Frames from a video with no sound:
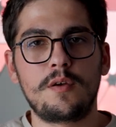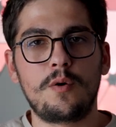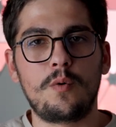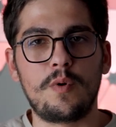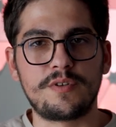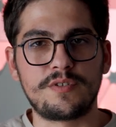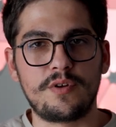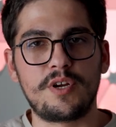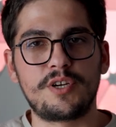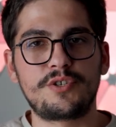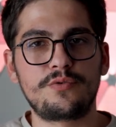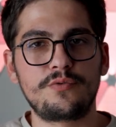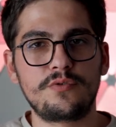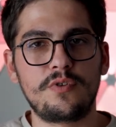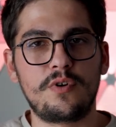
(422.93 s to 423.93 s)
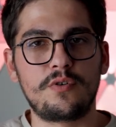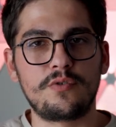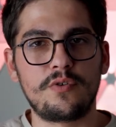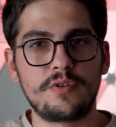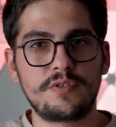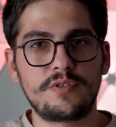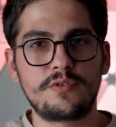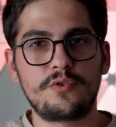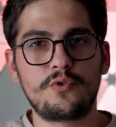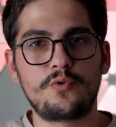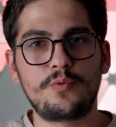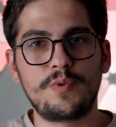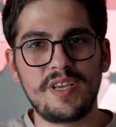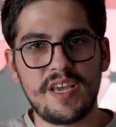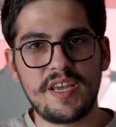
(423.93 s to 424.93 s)
whether I should or not
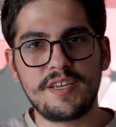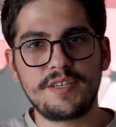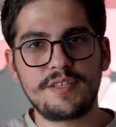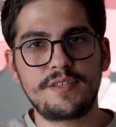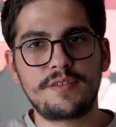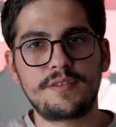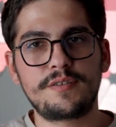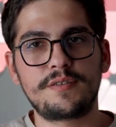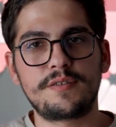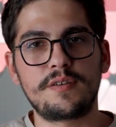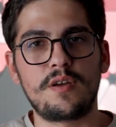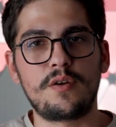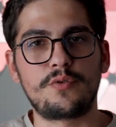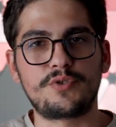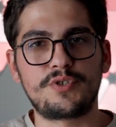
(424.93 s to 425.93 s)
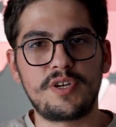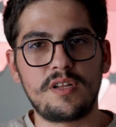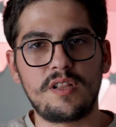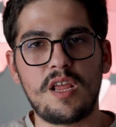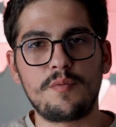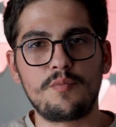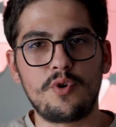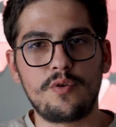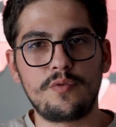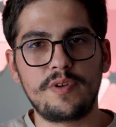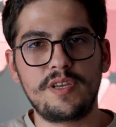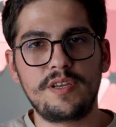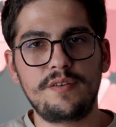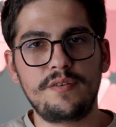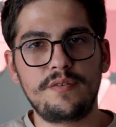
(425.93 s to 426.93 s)
create a shared
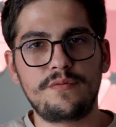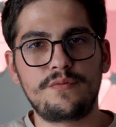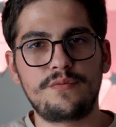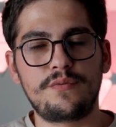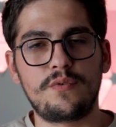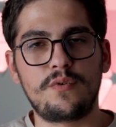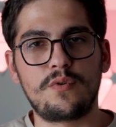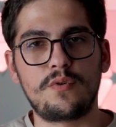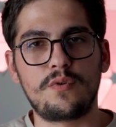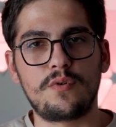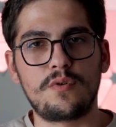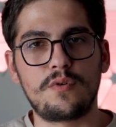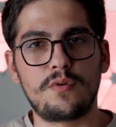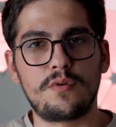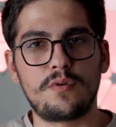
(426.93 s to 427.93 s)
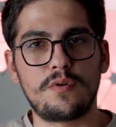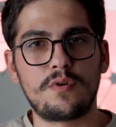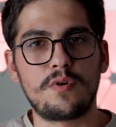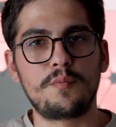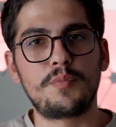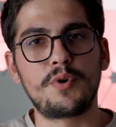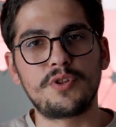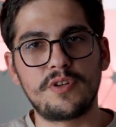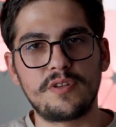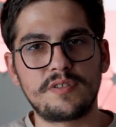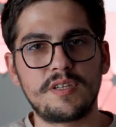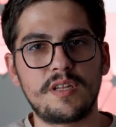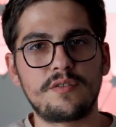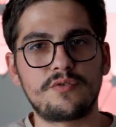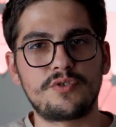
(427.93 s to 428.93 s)
library for components
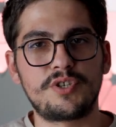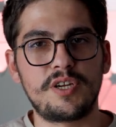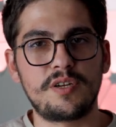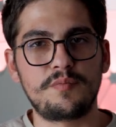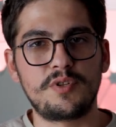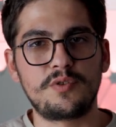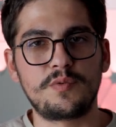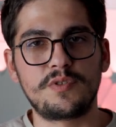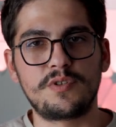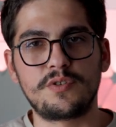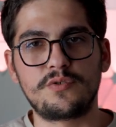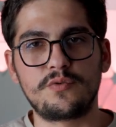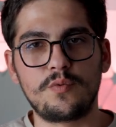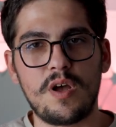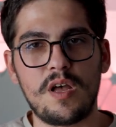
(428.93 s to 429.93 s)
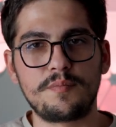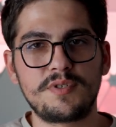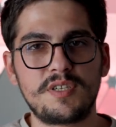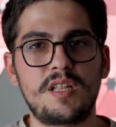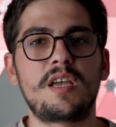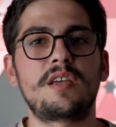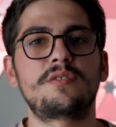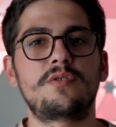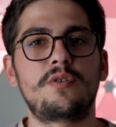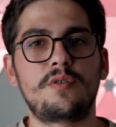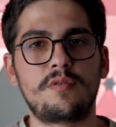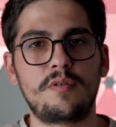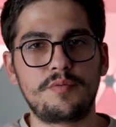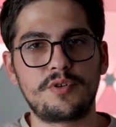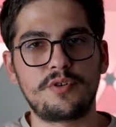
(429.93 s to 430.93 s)
that are shared between the two apps, like the
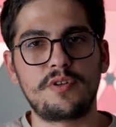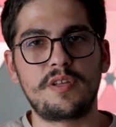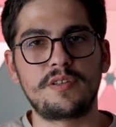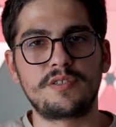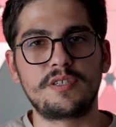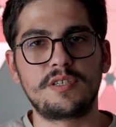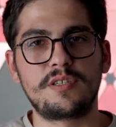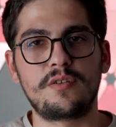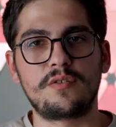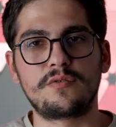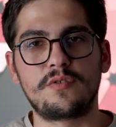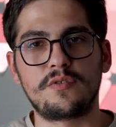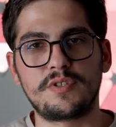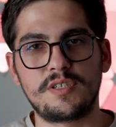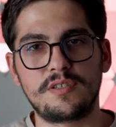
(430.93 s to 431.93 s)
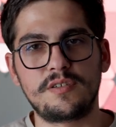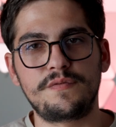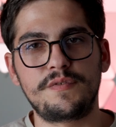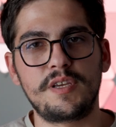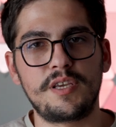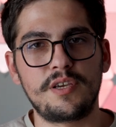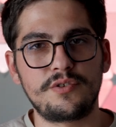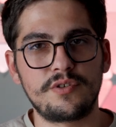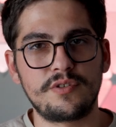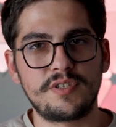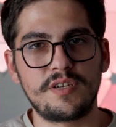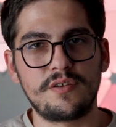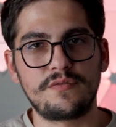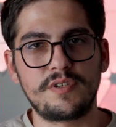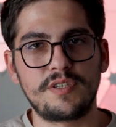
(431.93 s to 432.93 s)
encryption engine or the authentication
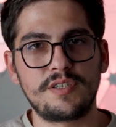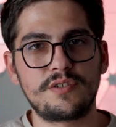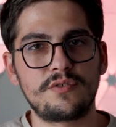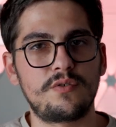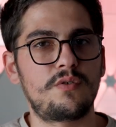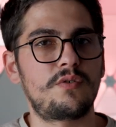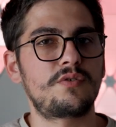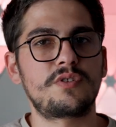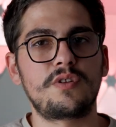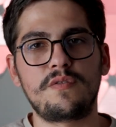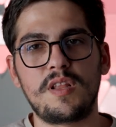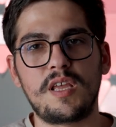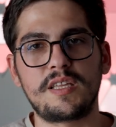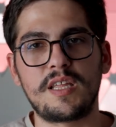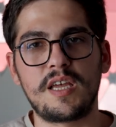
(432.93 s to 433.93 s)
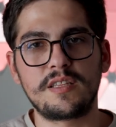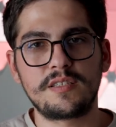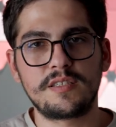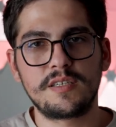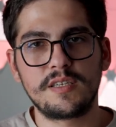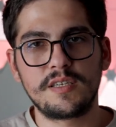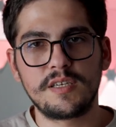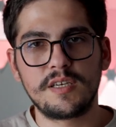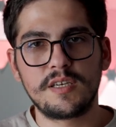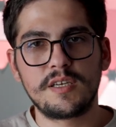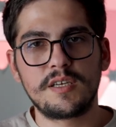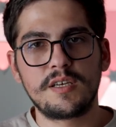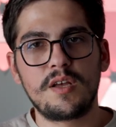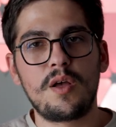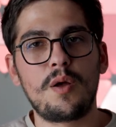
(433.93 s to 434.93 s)
service or stuff like that.
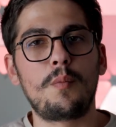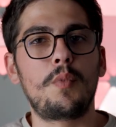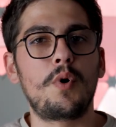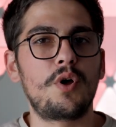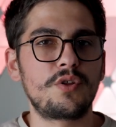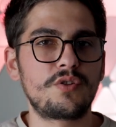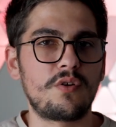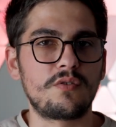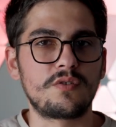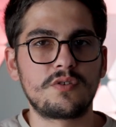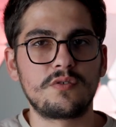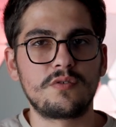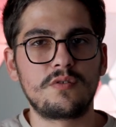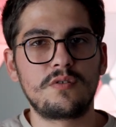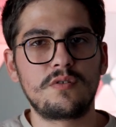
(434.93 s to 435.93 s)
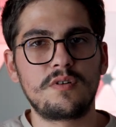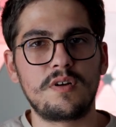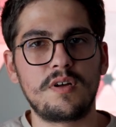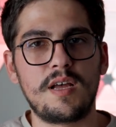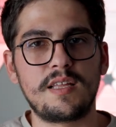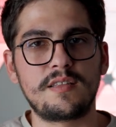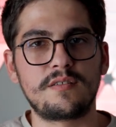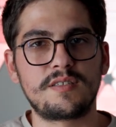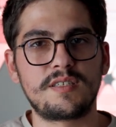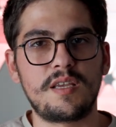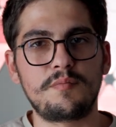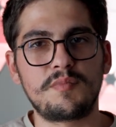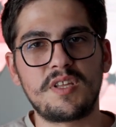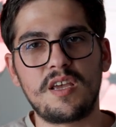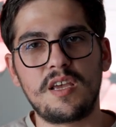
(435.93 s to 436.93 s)
But also at the
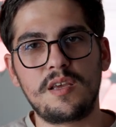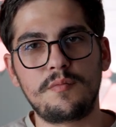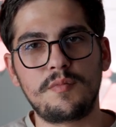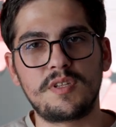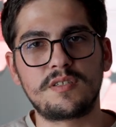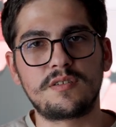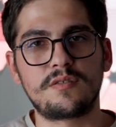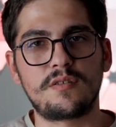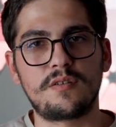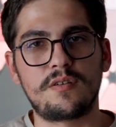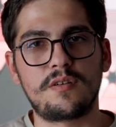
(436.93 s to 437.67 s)
same time, it's